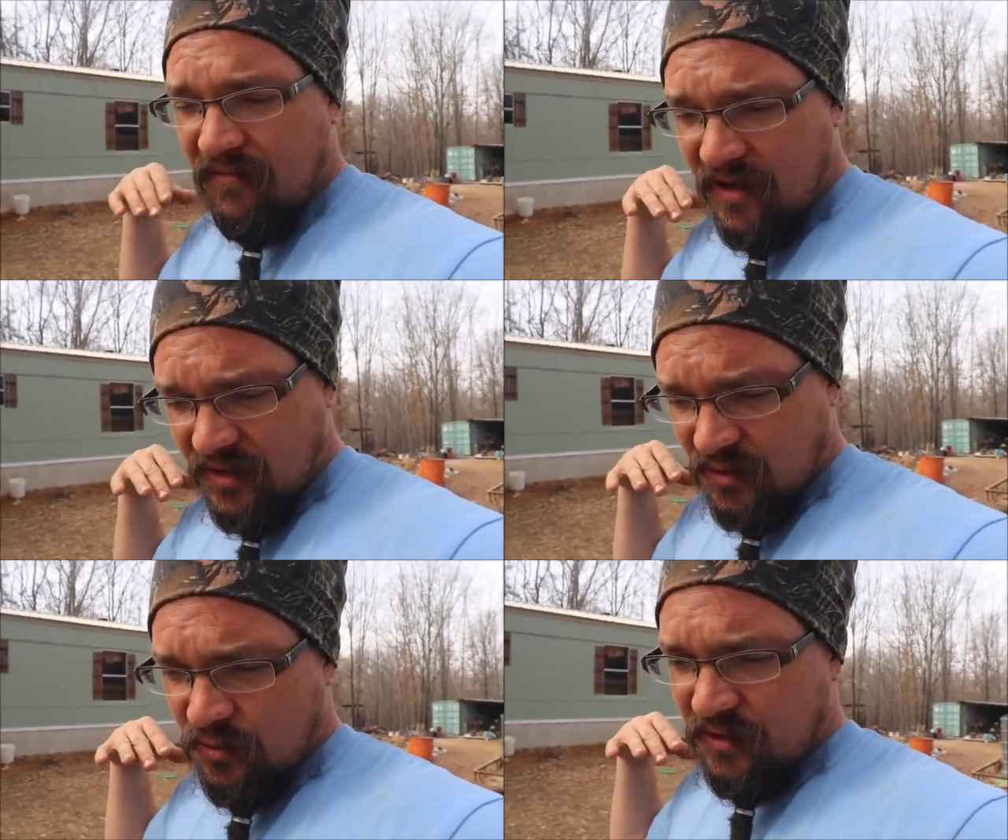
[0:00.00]
I've
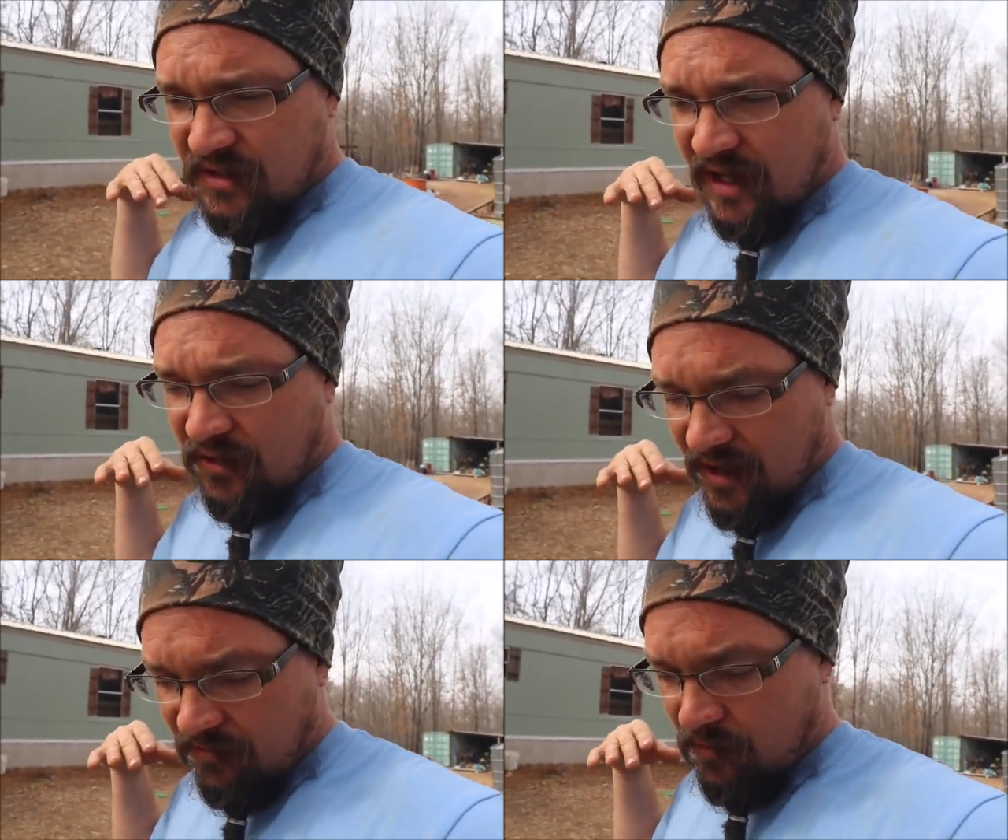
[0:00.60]
got tools
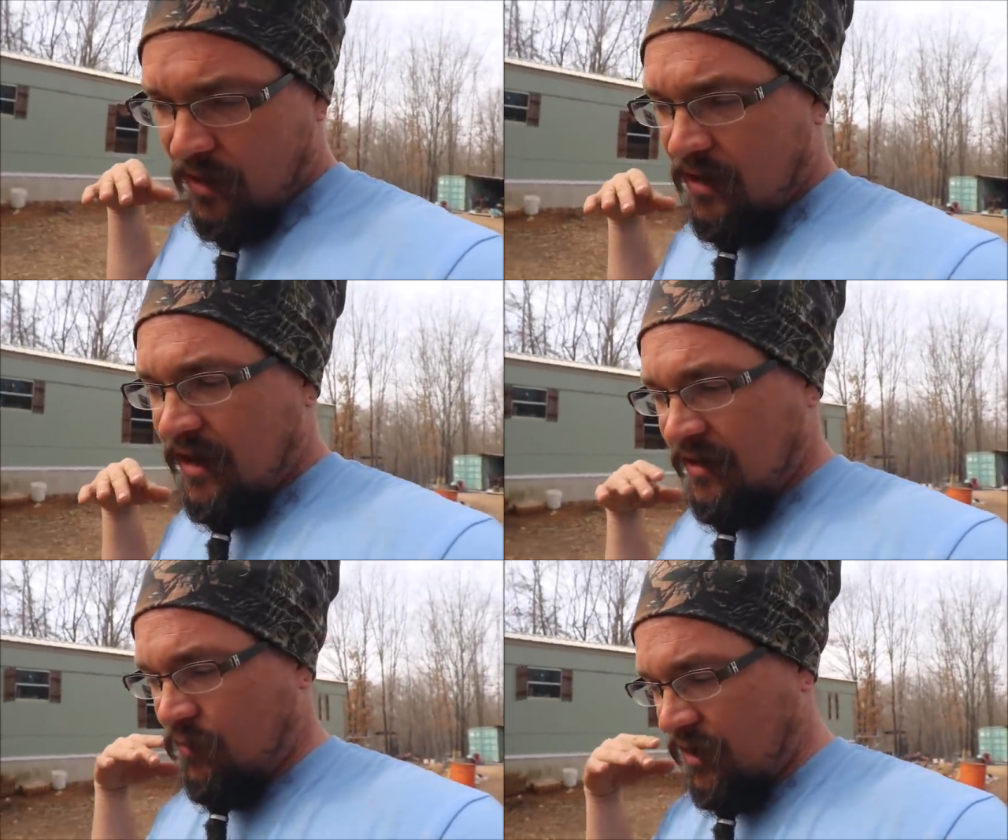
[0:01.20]
scattered everywhere,
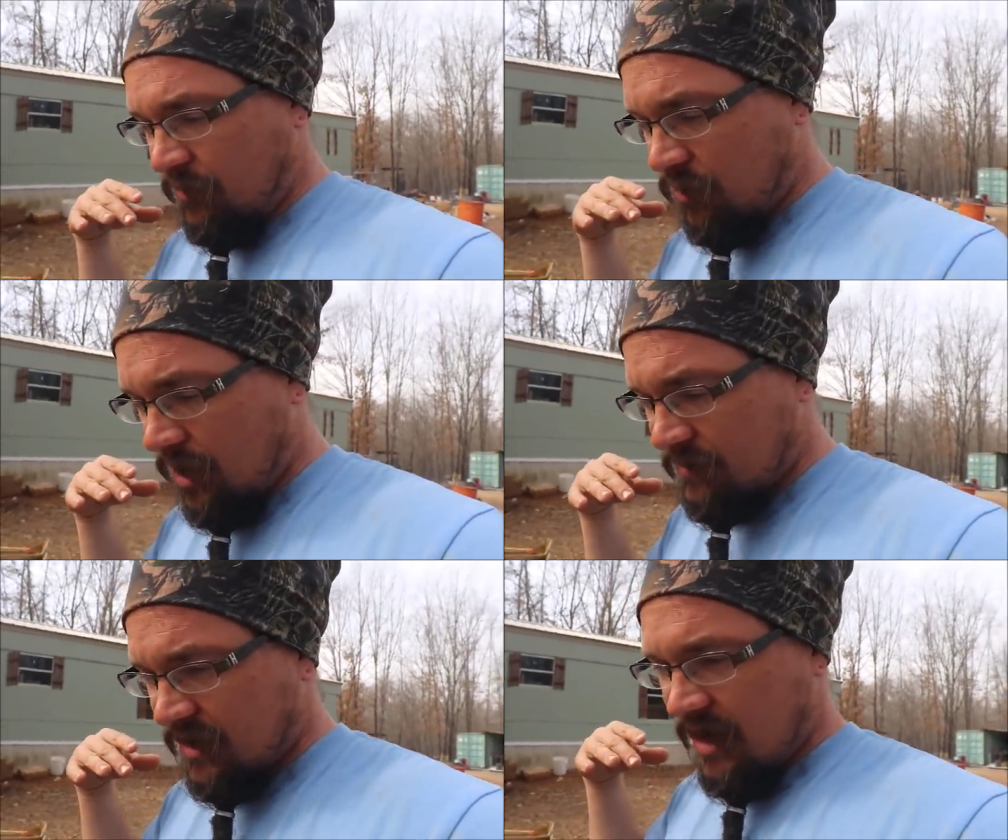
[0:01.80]
and one of the
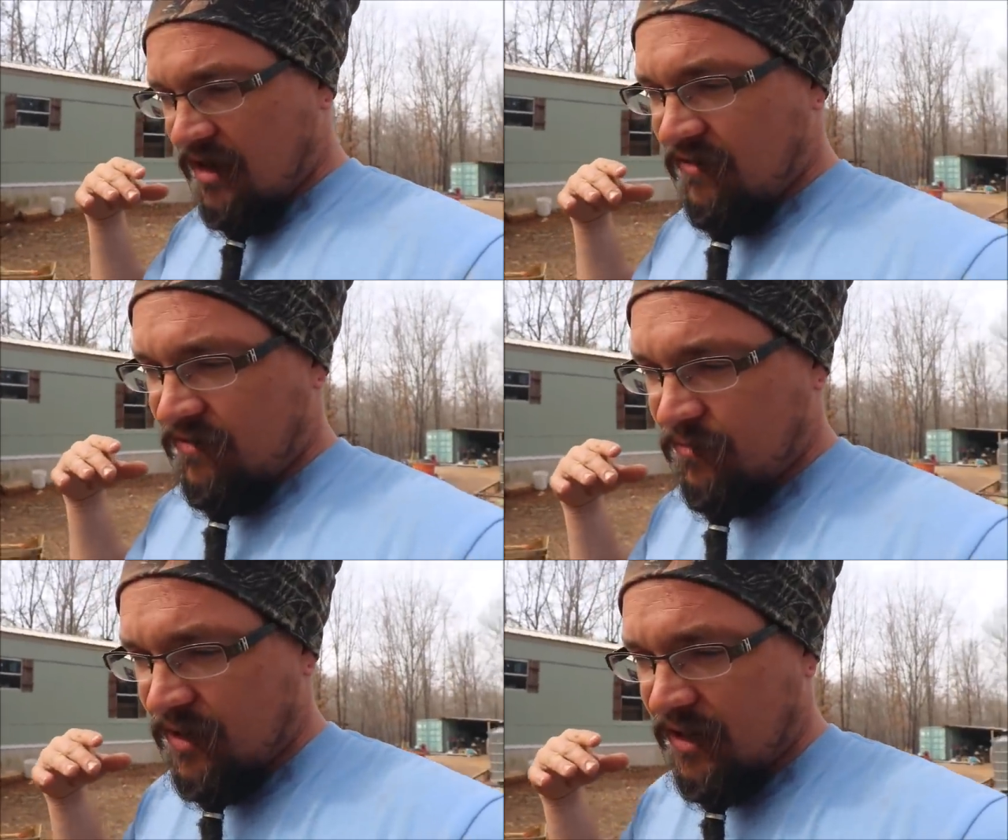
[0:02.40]
problems I
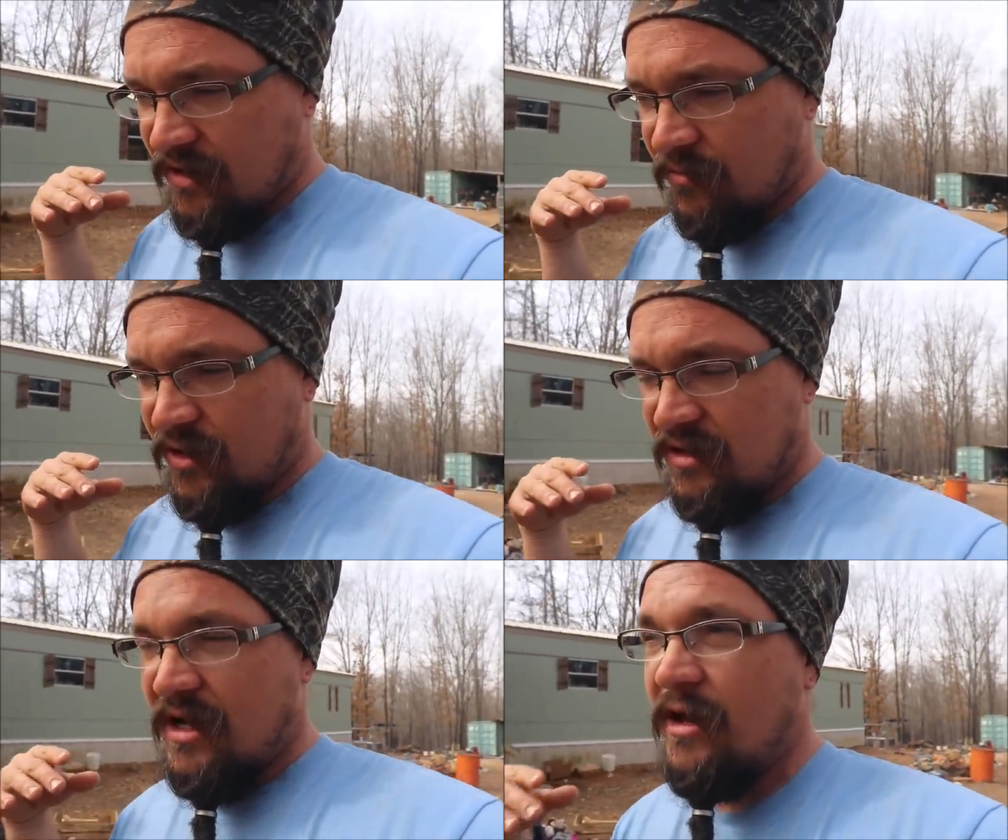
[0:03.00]
have, because I'm
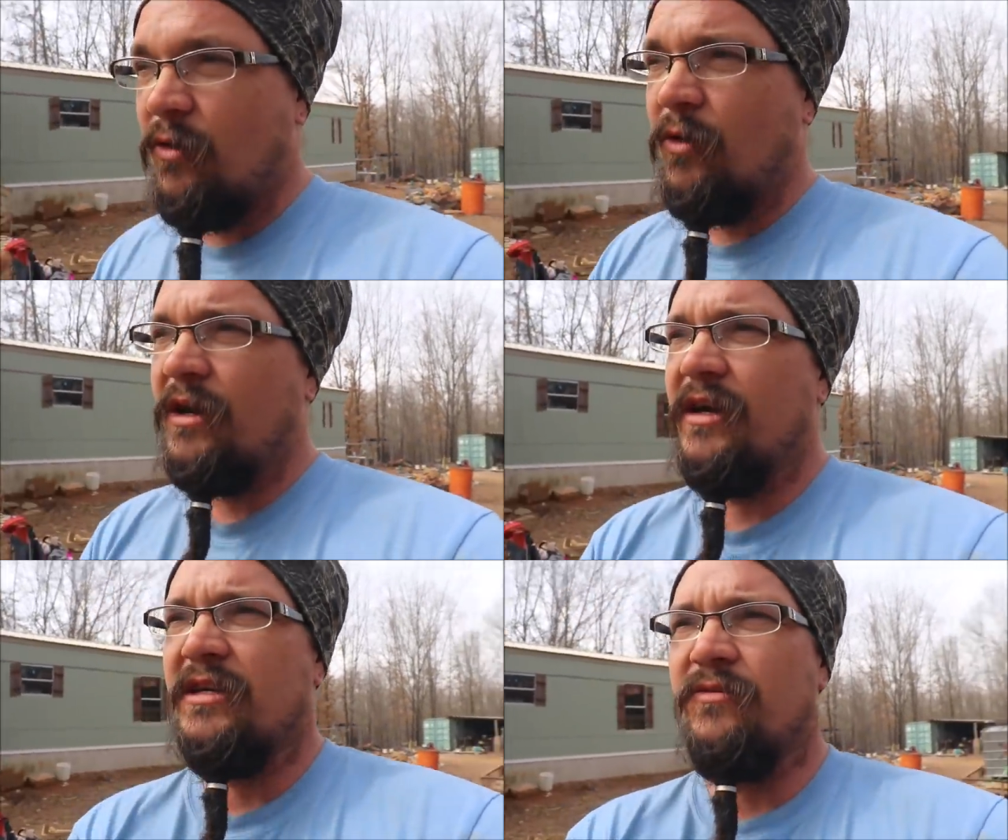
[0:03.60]
just not
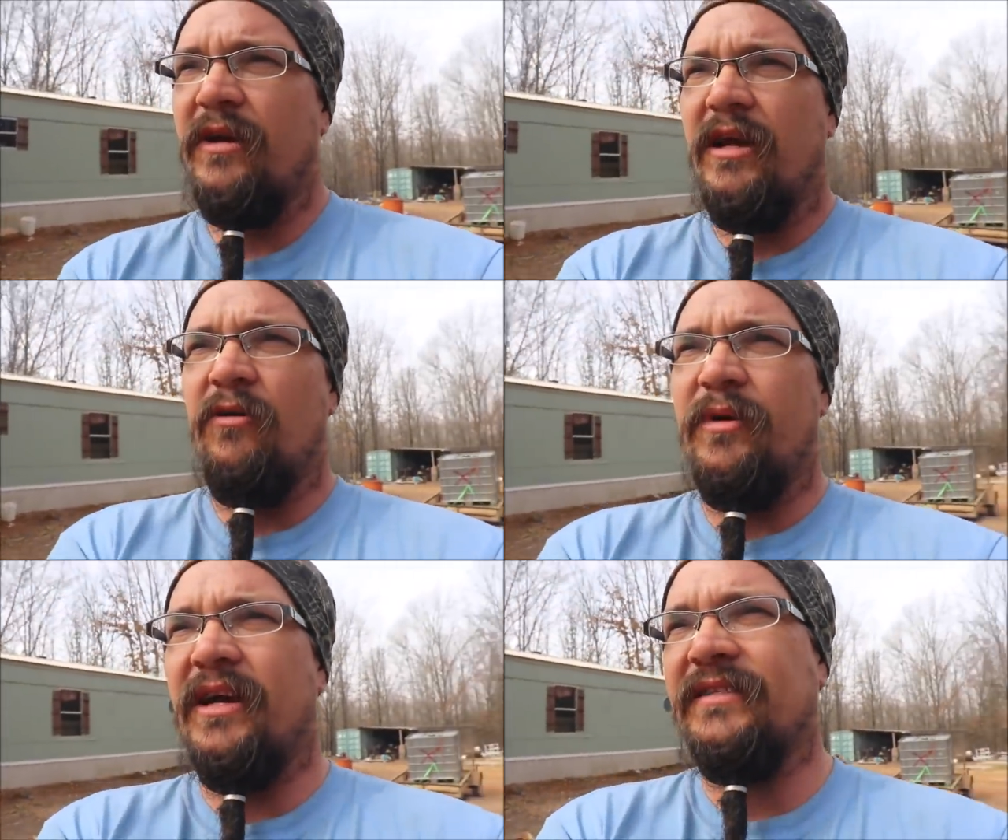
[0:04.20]
organized right
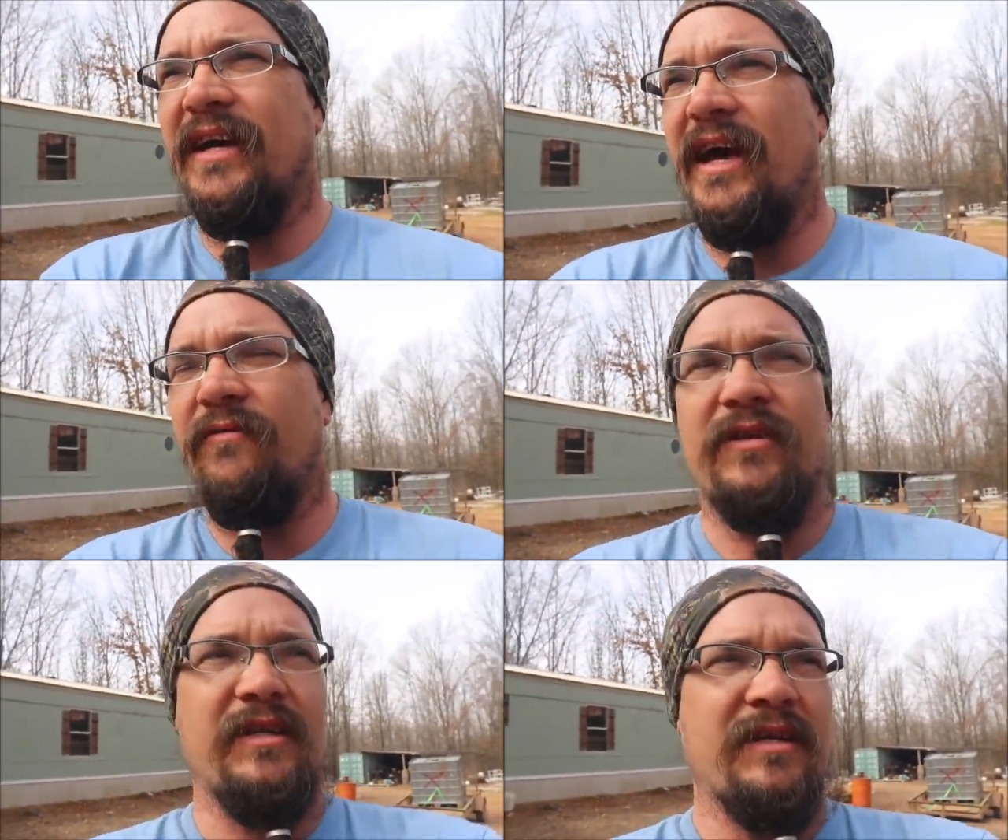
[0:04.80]
now because I
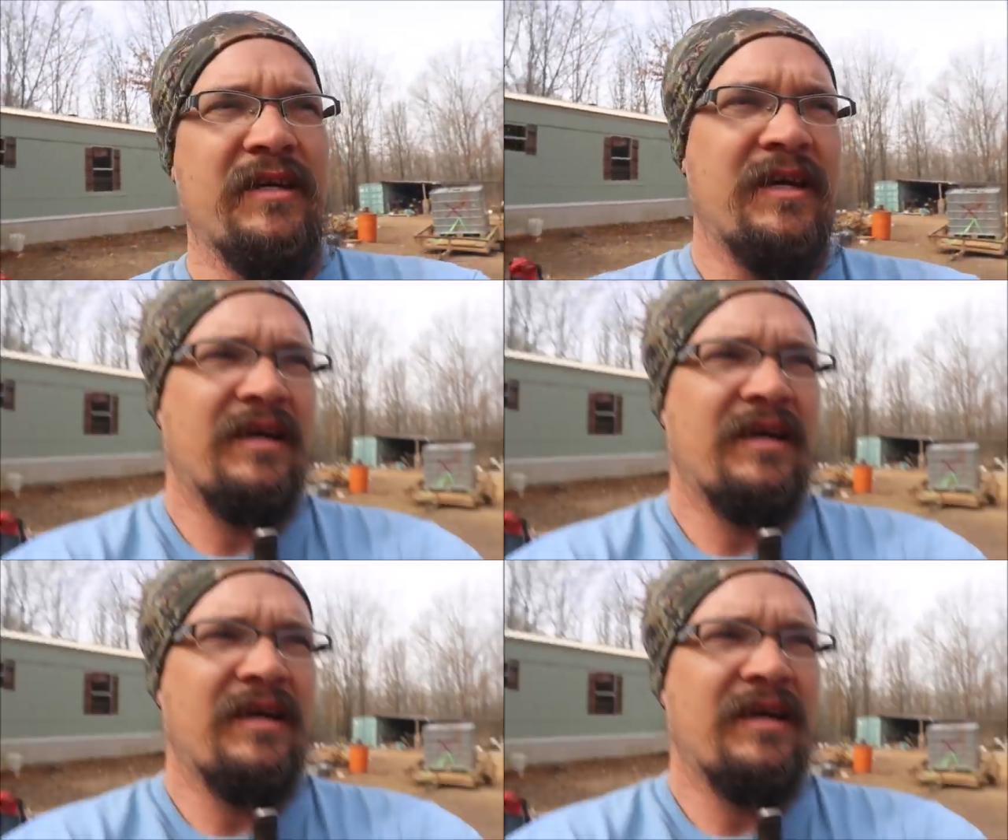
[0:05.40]
haven't